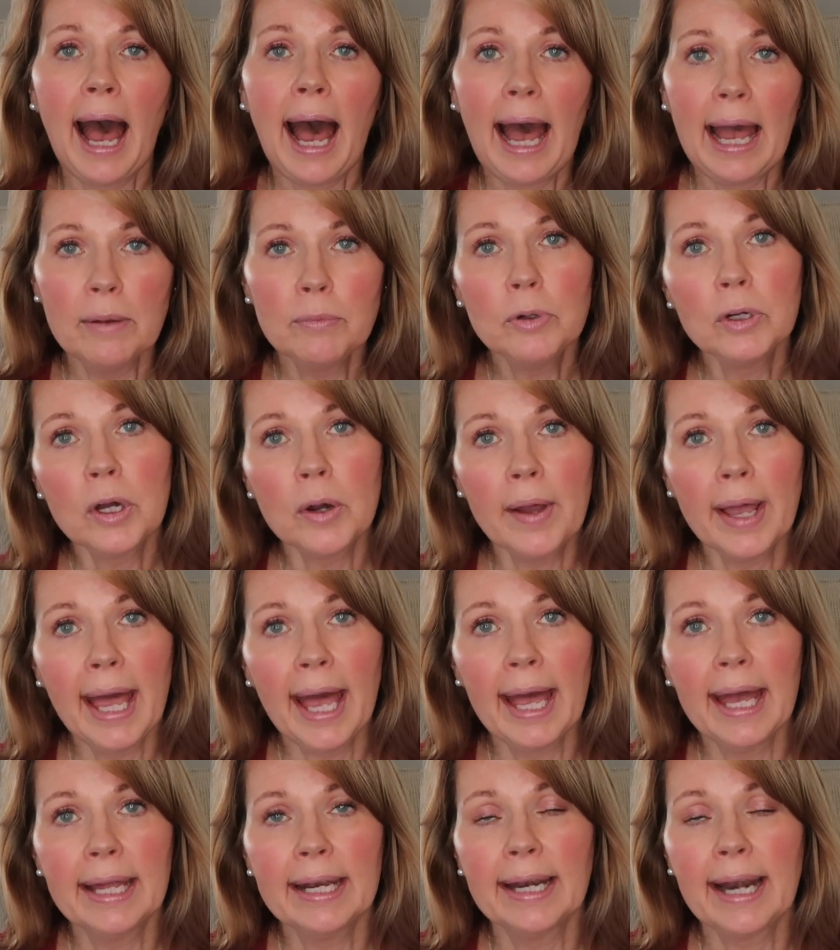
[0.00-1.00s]
I will go
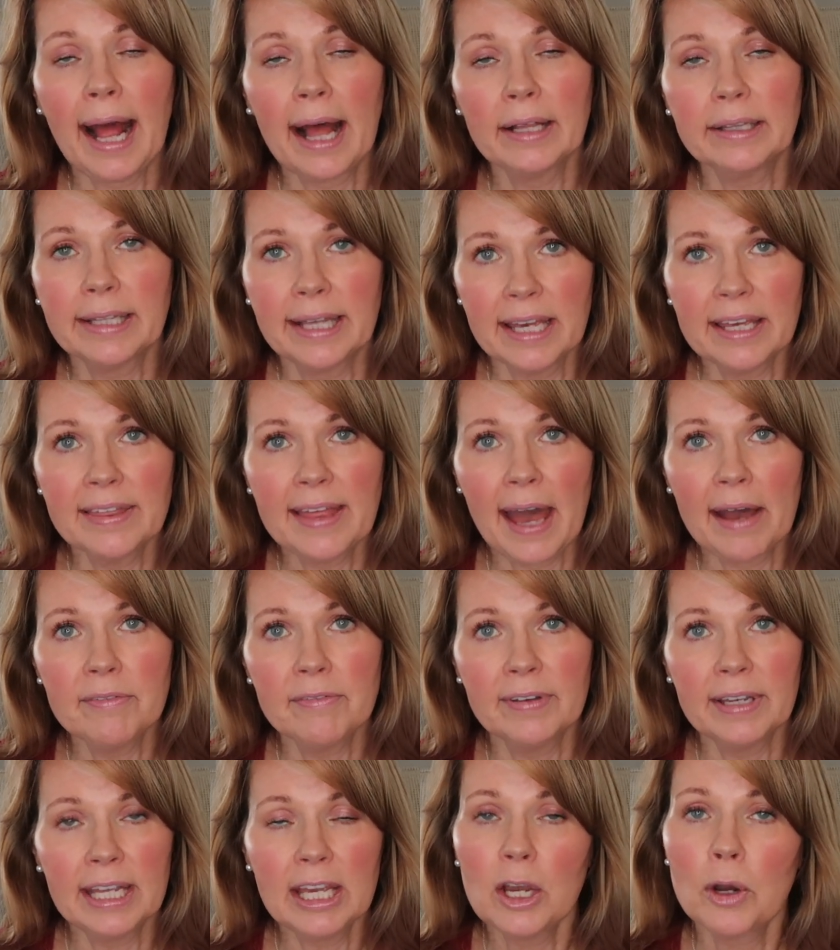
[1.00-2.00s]
ahead and I'll link
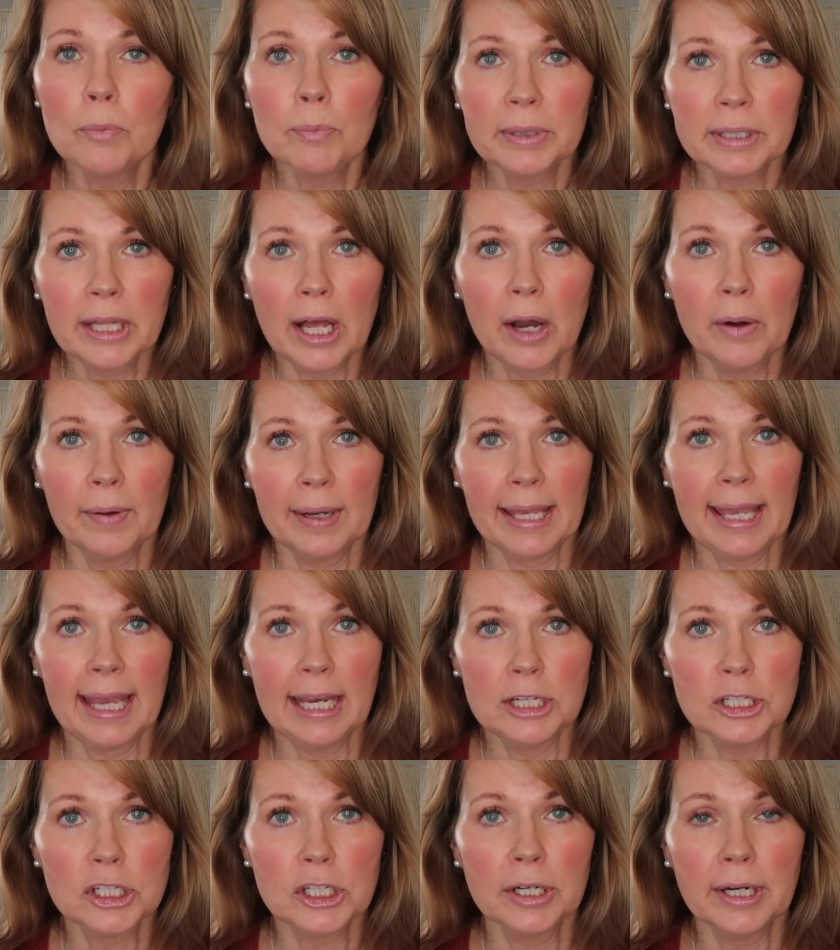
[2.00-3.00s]
that video below in
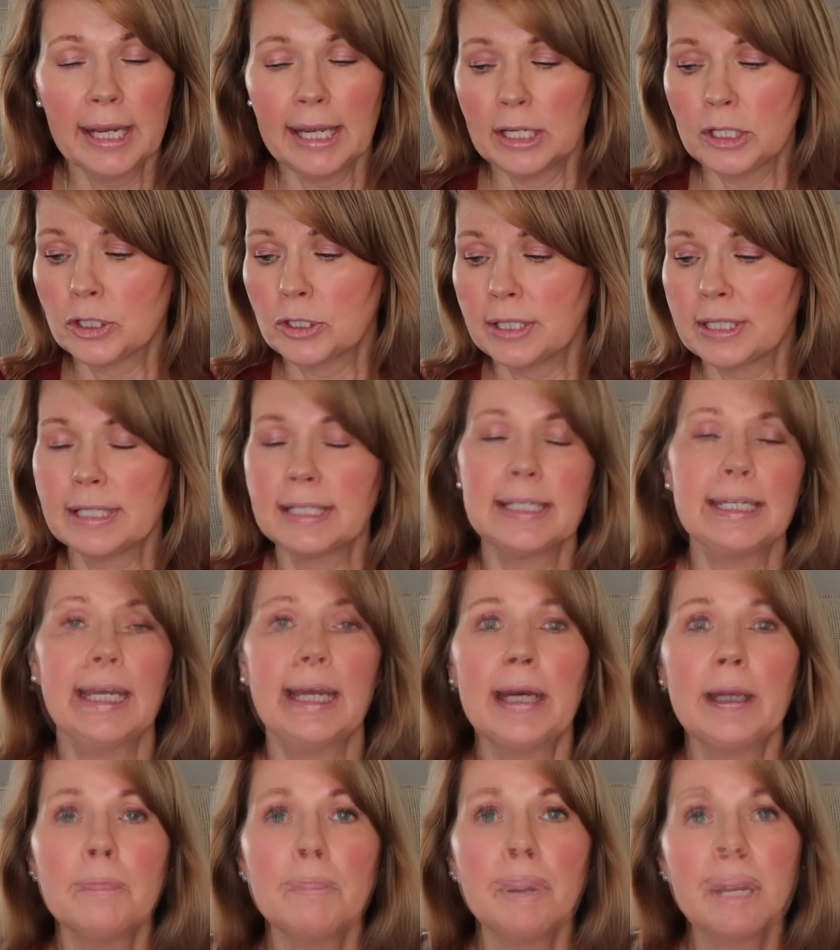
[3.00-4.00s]
case you're interested.